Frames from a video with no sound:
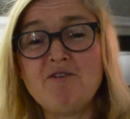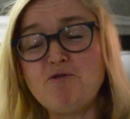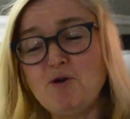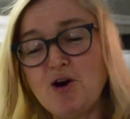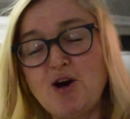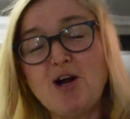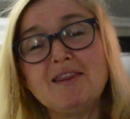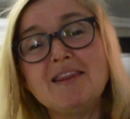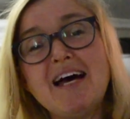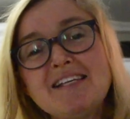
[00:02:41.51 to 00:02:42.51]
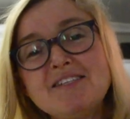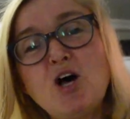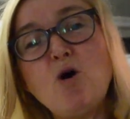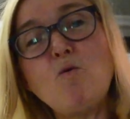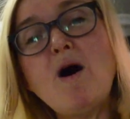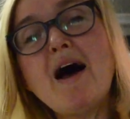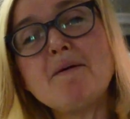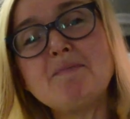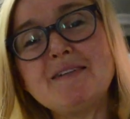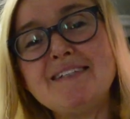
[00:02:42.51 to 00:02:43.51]
for her Lysol
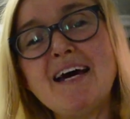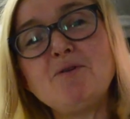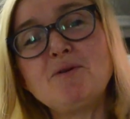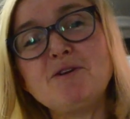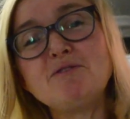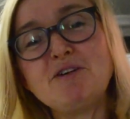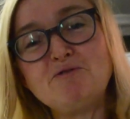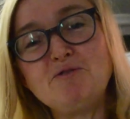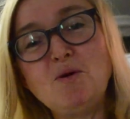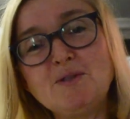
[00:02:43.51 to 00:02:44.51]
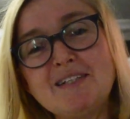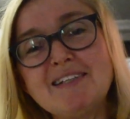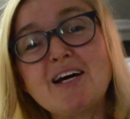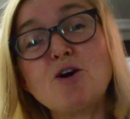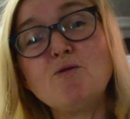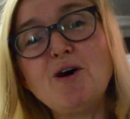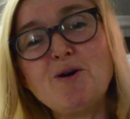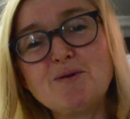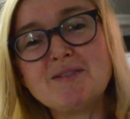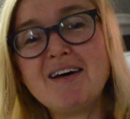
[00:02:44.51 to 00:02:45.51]
wipe decoratively folded like a
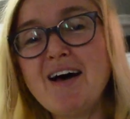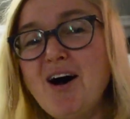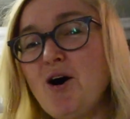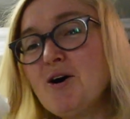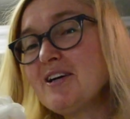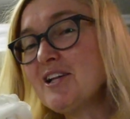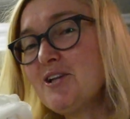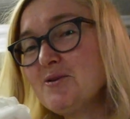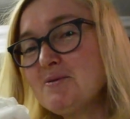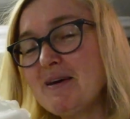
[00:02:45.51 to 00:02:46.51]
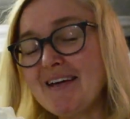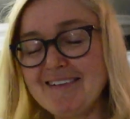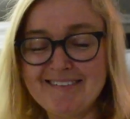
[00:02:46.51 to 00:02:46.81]
rose on a clothespin.